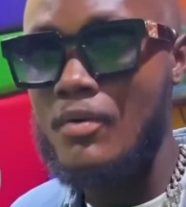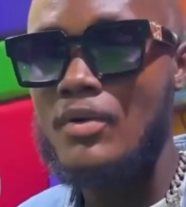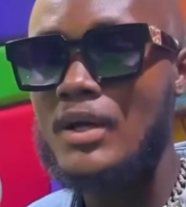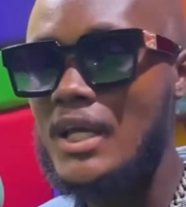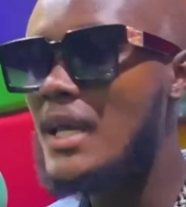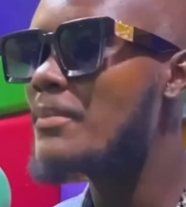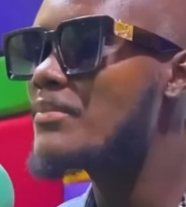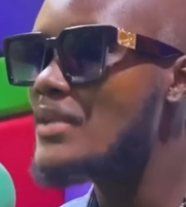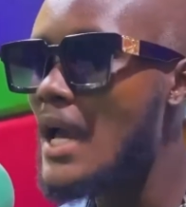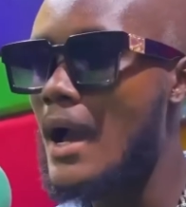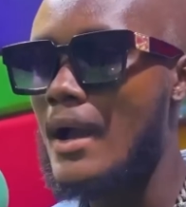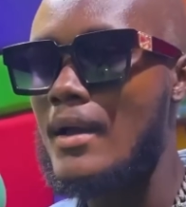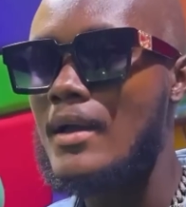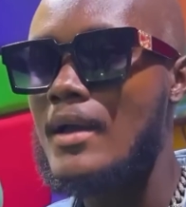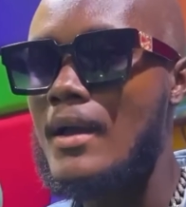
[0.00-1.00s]

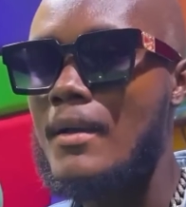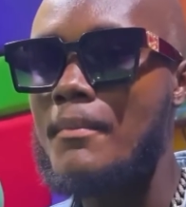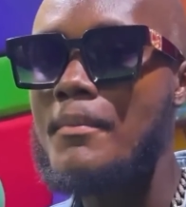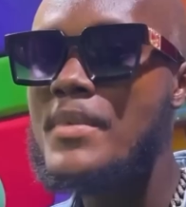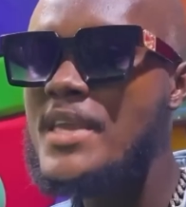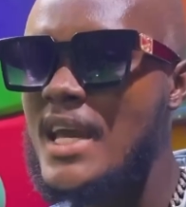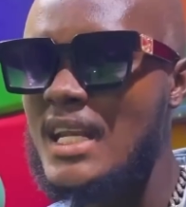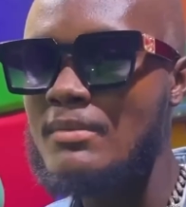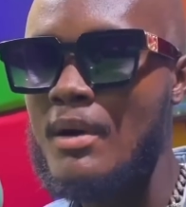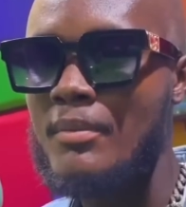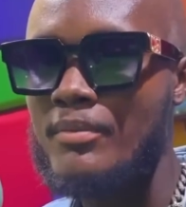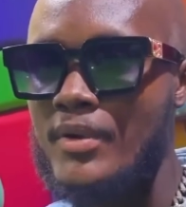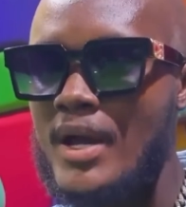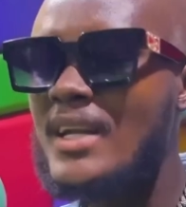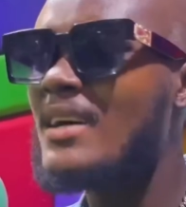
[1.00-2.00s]
KBA, Minyana, my
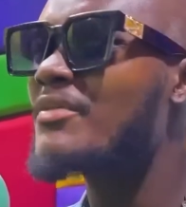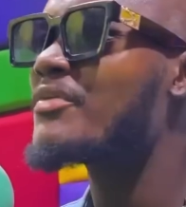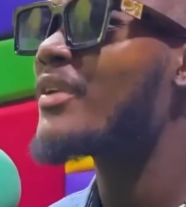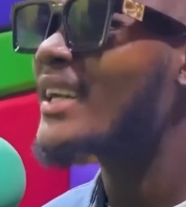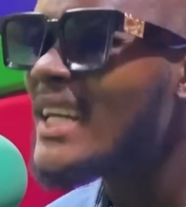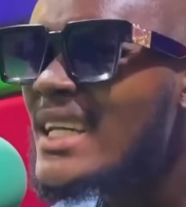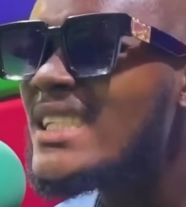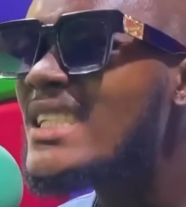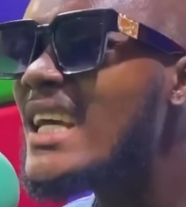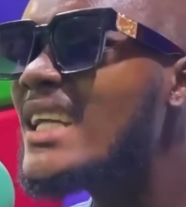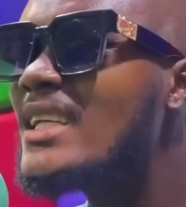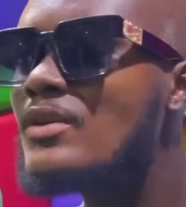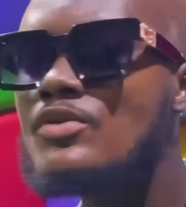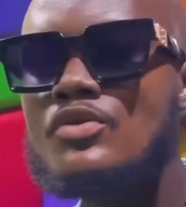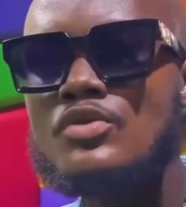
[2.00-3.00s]
bed, and a financial
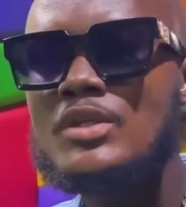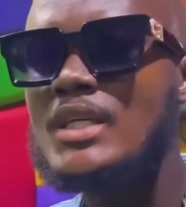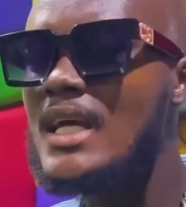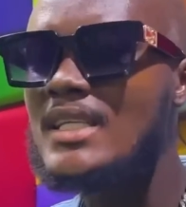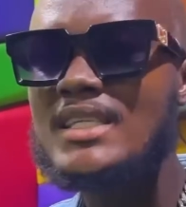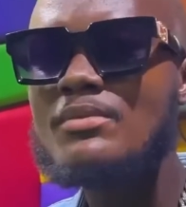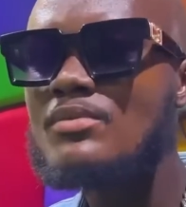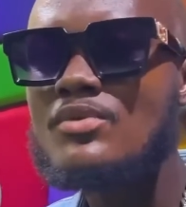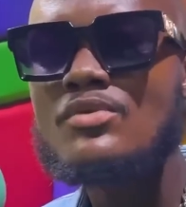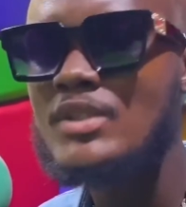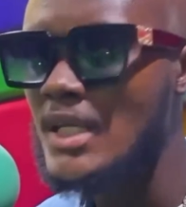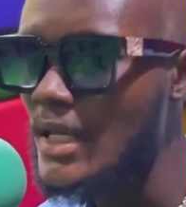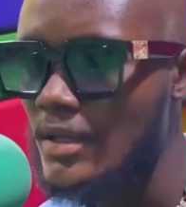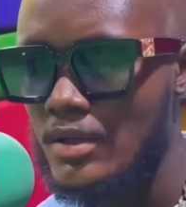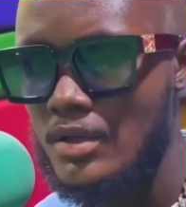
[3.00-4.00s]
in this was
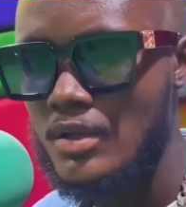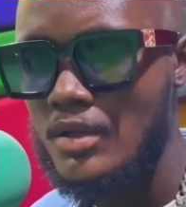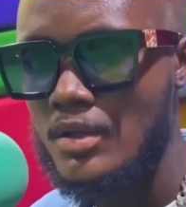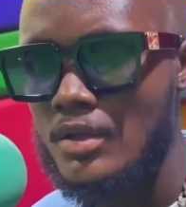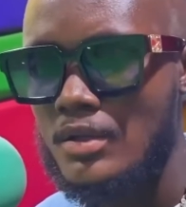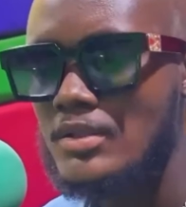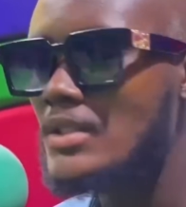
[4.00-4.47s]
Sikasamunye.